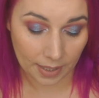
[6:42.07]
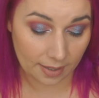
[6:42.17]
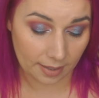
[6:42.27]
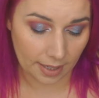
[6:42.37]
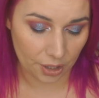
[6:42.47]

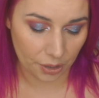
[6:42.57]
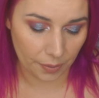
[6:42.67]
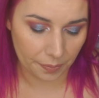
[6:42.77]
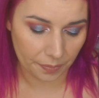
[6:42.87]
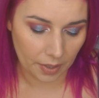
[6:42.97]
It's
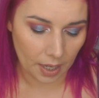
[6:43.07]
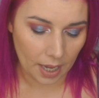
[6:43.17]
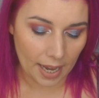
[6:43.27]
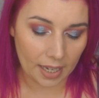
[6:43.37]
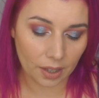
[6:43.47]
sensational.
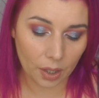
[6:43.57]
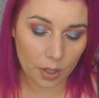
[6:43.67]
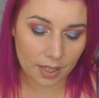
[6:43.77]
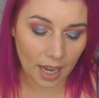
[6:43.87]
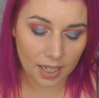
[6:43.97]
It
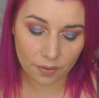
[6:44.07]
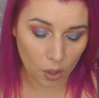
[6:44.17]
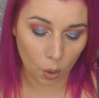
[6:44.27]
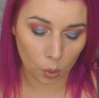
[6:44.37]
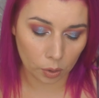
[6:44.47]
looks kind of
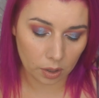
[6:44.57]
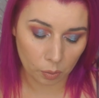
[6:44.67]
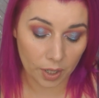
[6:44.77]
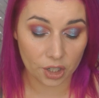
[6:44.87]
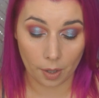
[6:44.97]

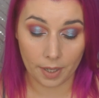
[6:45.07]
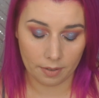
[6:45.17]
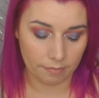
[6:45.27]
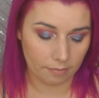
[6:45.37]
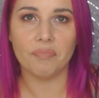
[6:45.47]
gold, which, I
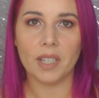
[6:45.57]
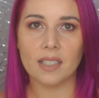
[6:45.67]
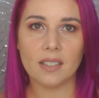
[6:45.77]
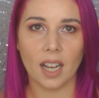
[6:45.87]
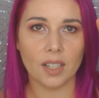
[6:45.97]
mean,
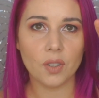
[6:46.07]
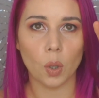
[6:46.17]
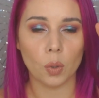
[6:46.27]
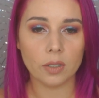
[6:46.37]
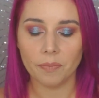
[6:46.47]
it's kind of
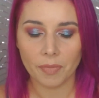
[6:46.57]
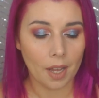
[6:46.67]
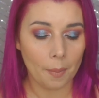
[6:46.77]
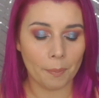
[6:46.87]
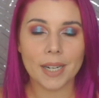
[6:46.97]
gold,
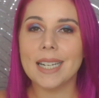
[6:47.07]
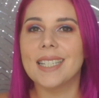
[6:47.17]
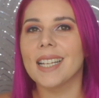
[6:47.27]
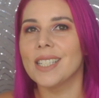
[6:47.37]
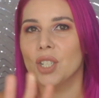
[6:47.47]
but it
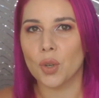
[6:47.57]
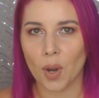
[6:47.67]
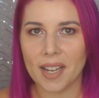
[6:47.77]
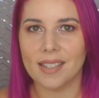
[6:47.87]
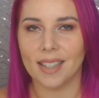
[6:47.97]
doesn't
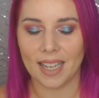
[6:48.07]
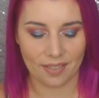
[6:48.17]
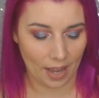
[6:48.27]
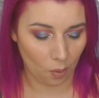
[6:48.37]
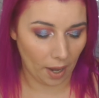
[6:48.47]
translate
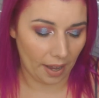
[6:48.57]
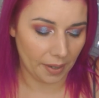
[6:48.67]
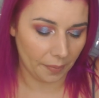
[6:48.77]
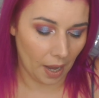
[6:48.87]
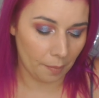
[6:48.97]
that
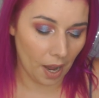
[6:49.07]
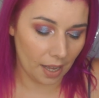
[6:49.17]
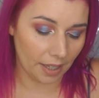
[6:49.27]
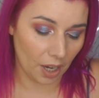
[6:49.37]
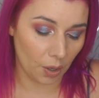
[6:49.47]
way. I'm
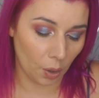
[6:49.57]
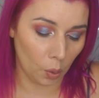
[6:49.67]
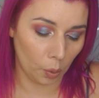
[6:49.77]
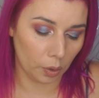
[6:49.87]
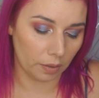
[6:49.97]
not like a
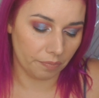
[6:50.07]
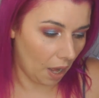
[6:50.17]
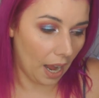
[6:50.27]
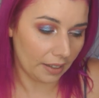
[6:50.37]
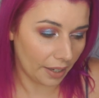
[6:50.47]
gold
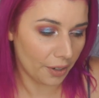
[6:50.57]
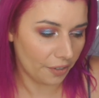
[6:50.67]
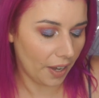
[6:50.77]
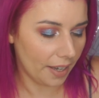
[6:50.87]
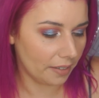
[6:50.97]
highlighter
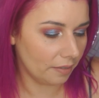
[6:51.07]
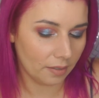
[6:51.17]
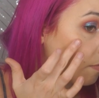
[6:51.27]
fan.